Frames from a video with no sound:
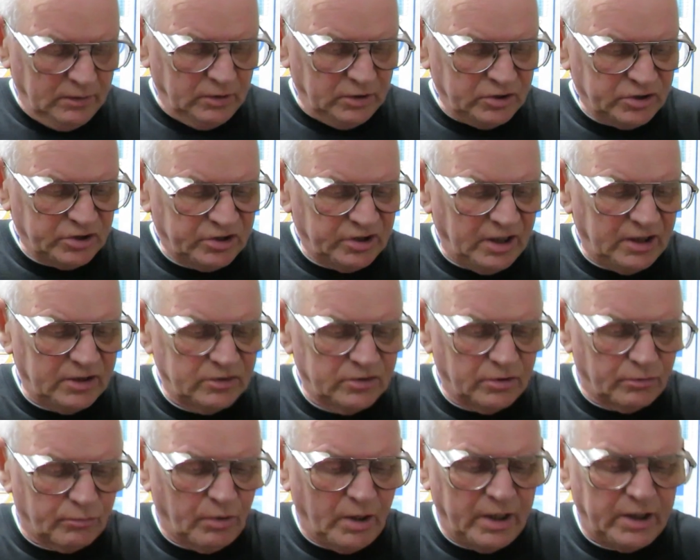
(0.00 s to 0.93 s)

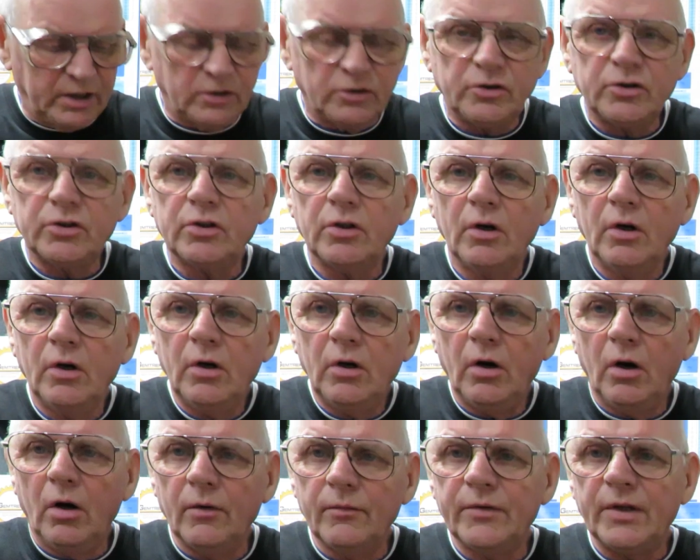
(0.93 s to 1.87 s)
extend the range
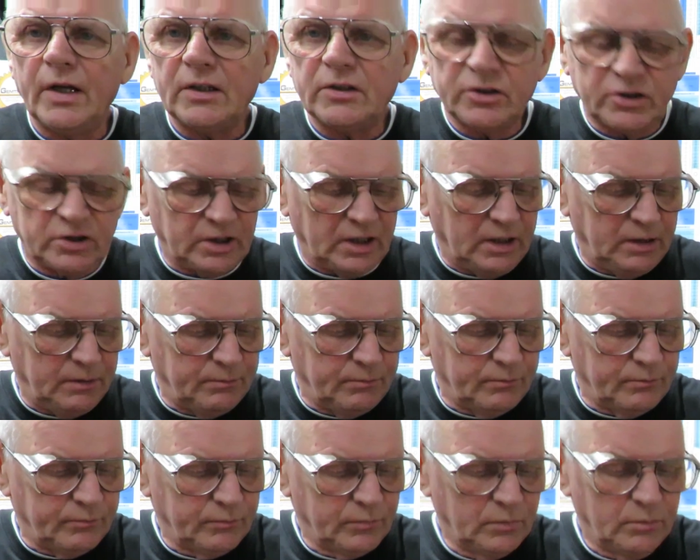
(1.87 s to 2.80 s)
of that
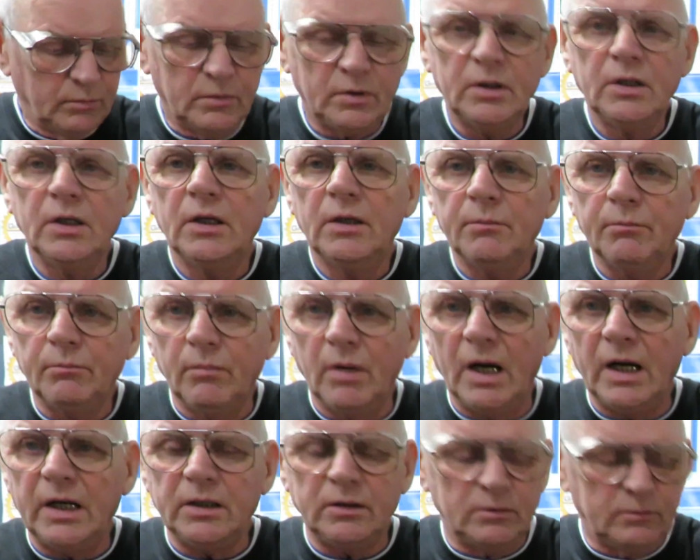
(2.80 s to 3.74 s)
same
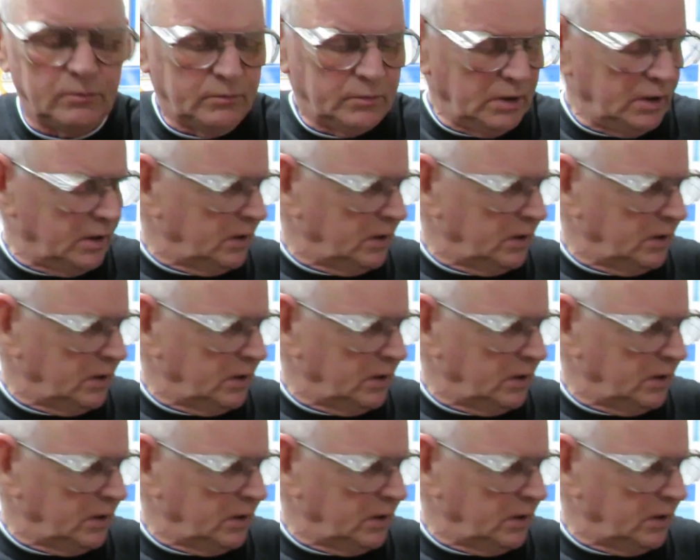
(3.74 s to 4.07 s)
main